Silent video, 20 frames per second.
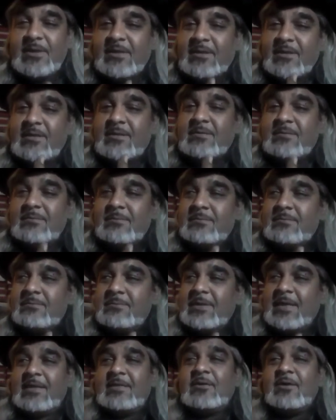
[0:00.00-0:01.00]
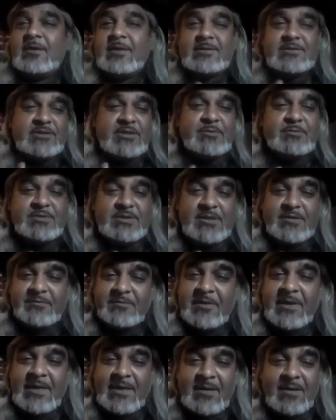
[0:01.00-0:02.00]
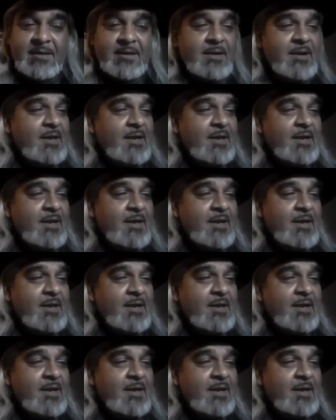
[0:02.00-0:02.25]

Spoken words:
Clinton. I thought she was your friend.